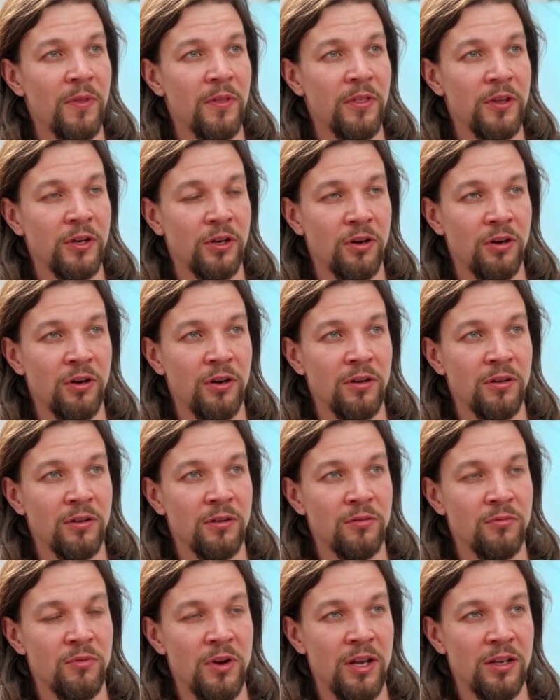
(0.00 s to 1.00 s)
the
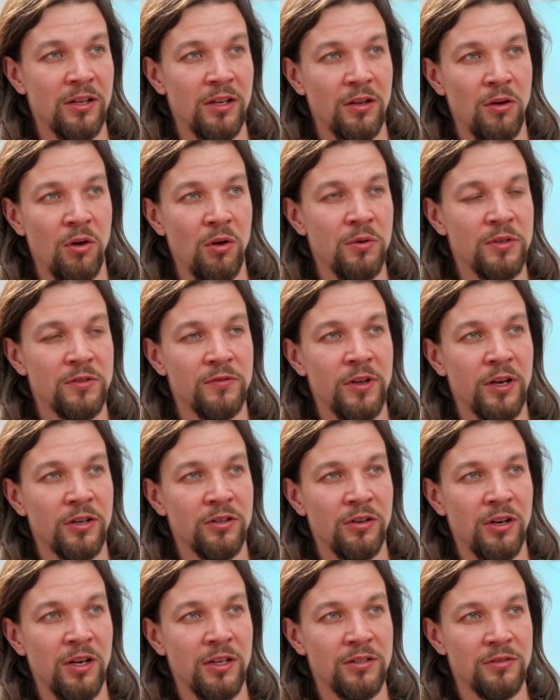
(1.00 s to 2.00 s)
current rate. It always
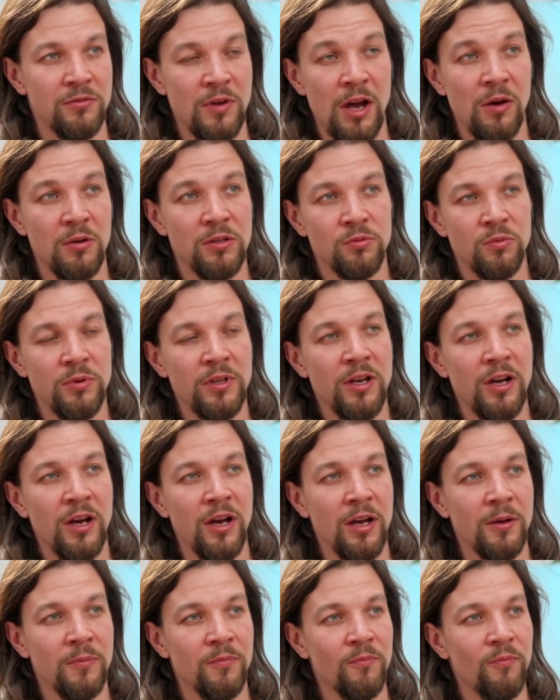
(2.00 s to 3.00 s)
fluctuates. Now it's really
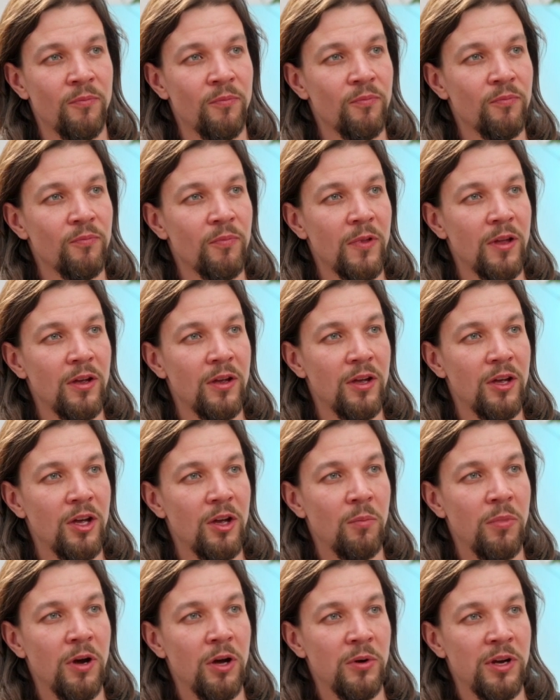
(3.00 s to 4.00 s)
high,
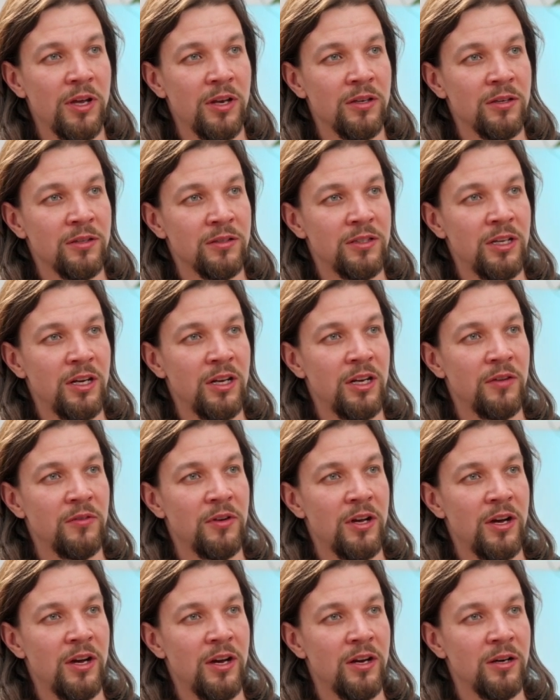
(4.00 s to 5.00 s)
but we can set it even
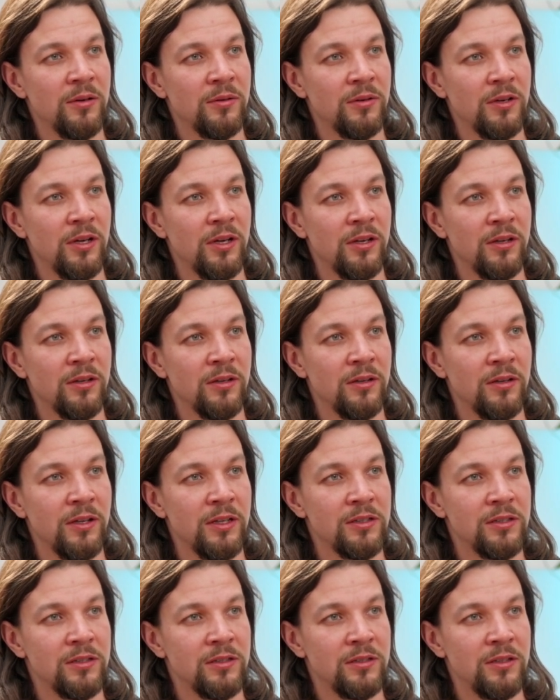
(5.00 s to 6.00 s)
higher, and
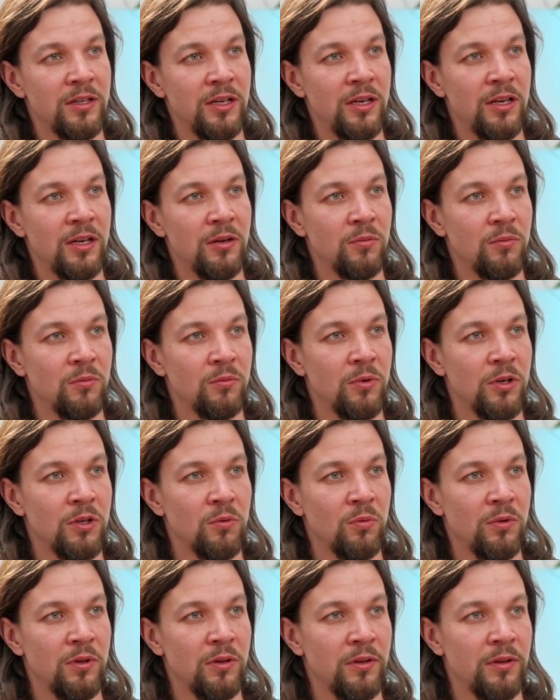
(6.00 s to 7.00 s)
let's see
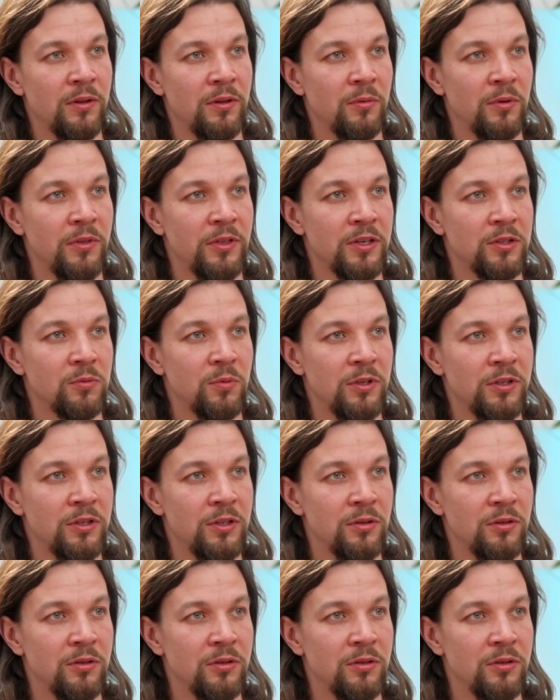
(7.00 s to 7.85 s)
what this will do